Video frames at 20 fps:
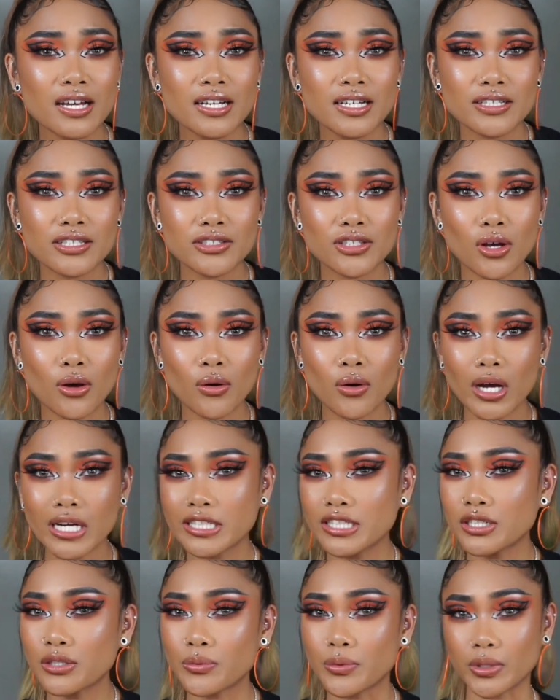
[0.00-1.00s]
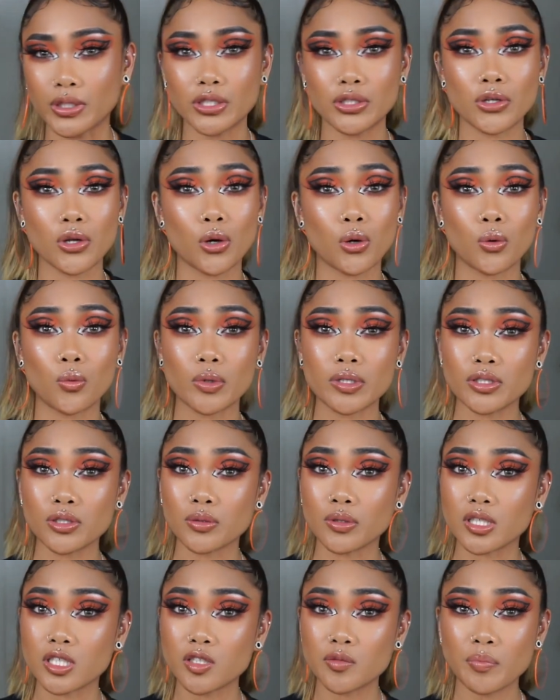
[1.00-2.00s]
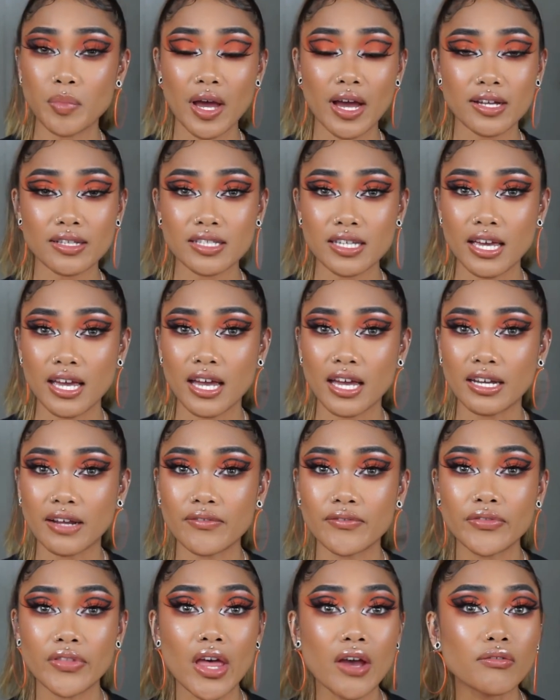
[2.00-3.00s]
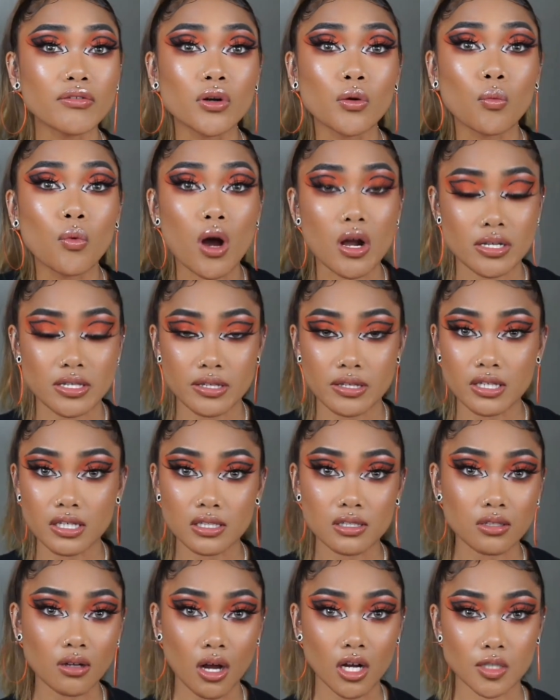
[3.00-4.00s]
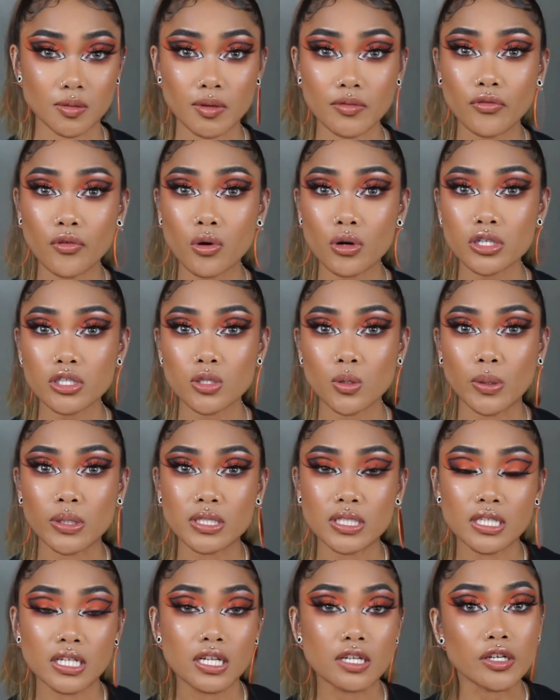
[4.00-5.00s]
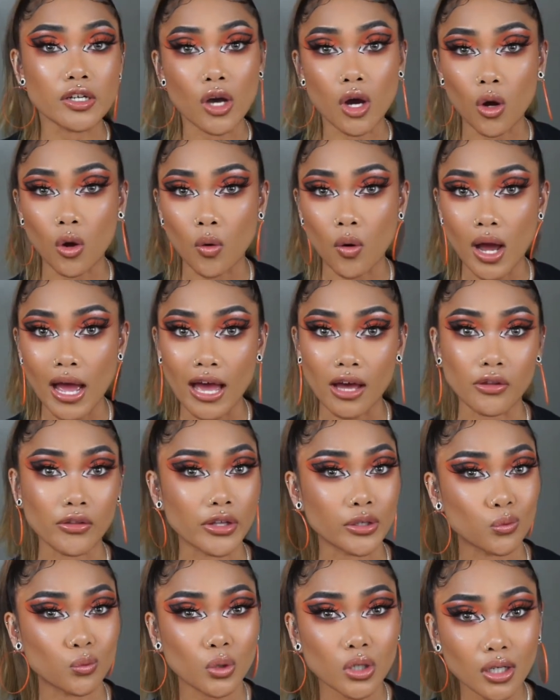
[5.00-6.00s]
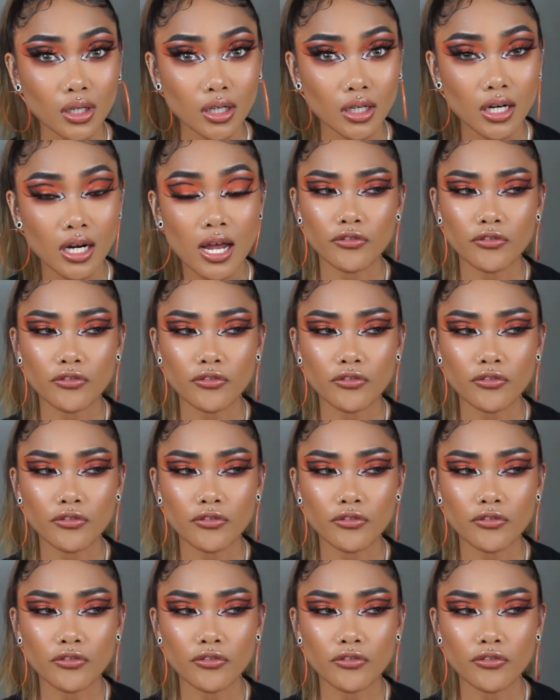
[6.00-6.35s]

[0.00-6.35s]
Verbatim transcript: so I didn't really know what to expect, and I've never walked these dogs before, so I didn't know how they were.